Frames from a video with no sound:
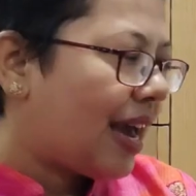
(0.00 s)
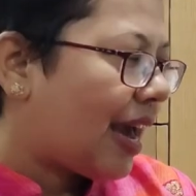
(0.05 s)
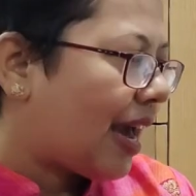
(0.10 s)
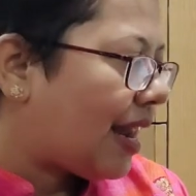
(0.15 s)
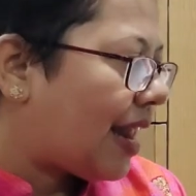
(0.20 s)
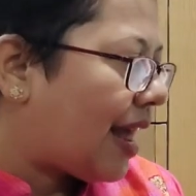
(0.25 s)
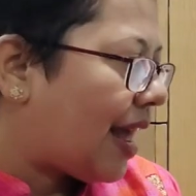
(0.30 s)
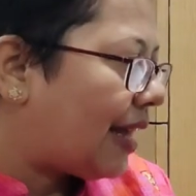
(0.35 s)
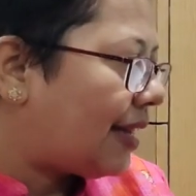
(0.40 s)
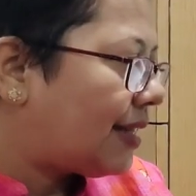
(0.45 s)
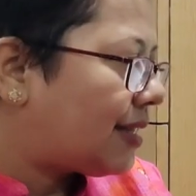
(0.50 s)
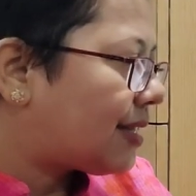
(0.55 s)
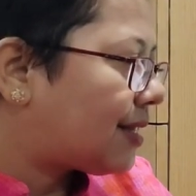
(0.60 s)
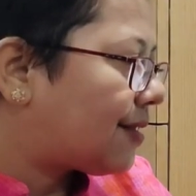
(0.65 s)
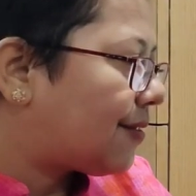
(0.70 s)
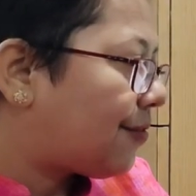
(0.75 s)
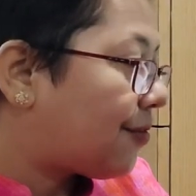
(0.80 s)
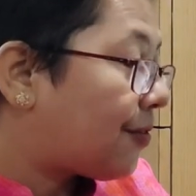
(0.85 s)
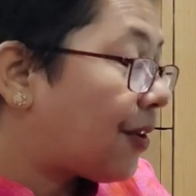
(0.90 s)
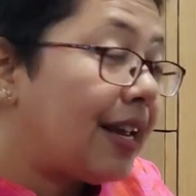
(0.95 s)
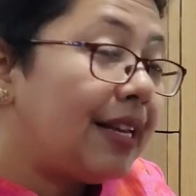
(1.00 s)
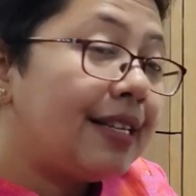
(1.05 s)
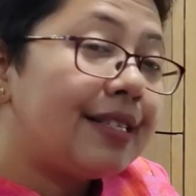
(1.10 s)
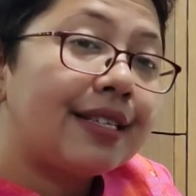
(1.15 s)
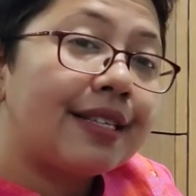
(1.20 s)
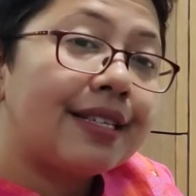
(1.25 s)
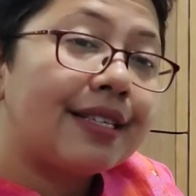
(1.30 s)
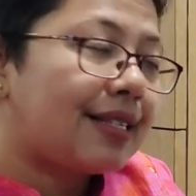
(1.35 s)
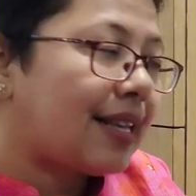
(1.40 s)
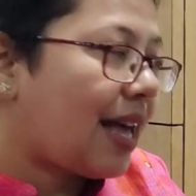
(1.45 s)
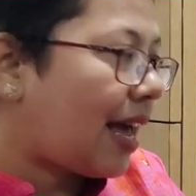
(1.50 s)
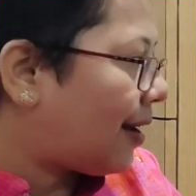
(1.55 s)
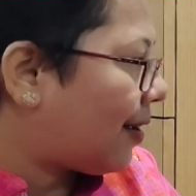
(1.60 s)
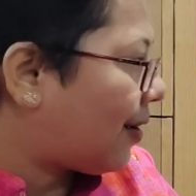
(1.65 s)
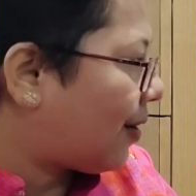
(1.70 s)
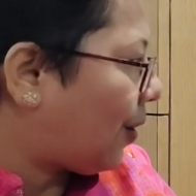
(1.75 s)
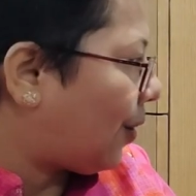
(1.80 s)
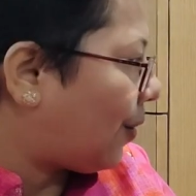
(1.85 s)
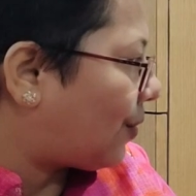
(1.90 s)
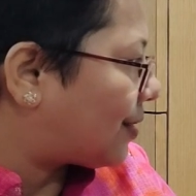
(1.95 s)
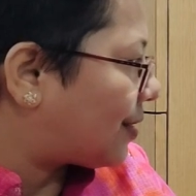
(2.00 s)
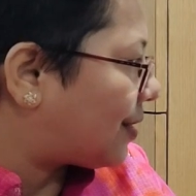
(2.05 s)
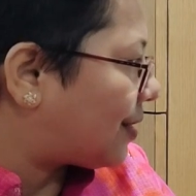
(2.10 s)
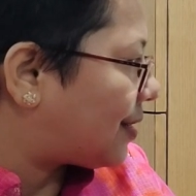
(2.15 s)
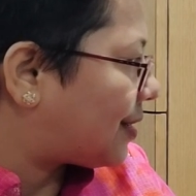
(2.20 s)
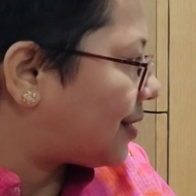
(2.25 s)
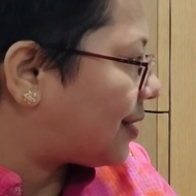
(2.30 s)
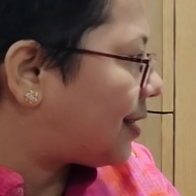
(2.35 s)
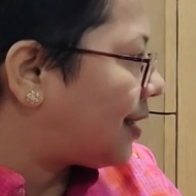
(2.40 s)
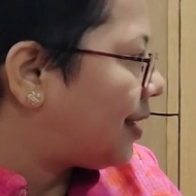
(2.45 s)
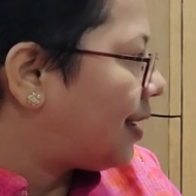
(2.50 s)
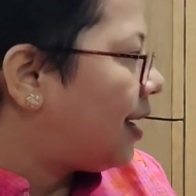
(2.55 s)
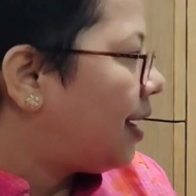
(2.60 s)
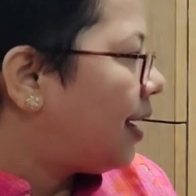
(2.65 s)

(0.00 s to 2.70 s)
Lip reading: and hence phrases and clauses.